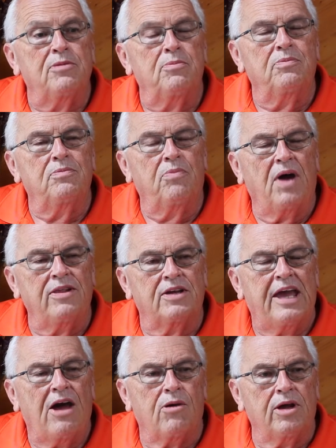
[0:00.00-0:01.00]
the
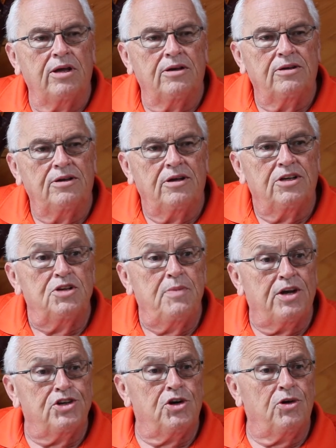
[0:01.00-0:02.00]
county to
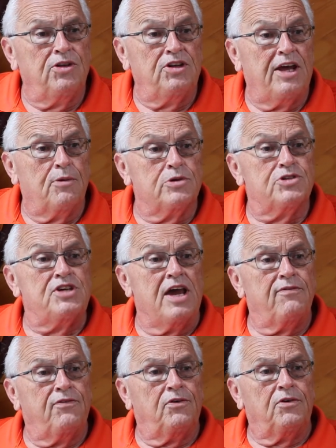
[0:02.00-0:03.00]
make sure that they were safe